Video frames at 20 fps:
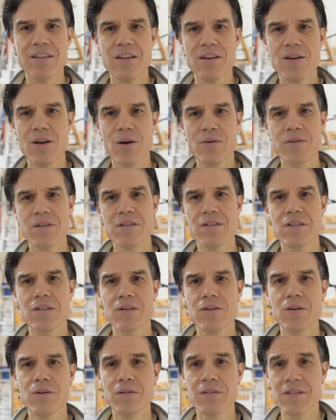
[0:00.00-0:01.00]
The nose is
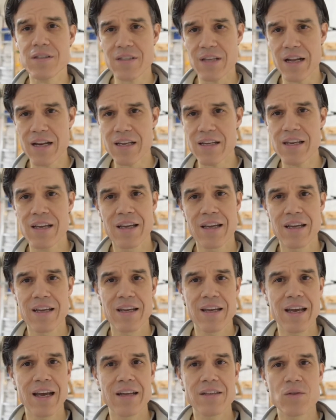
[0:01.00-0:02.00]
still holding steady
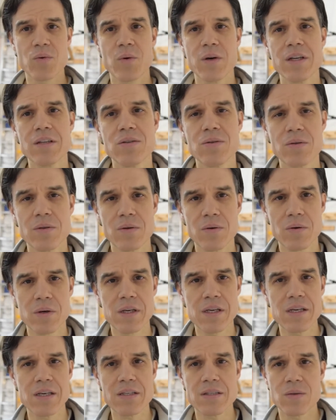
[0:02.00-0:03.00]
at 22
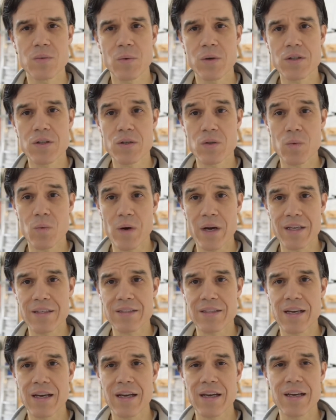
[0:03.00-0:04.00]
degrees, which is
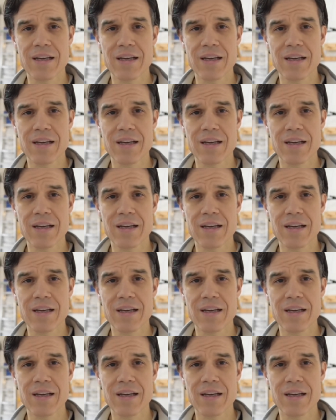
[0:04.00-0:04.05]
what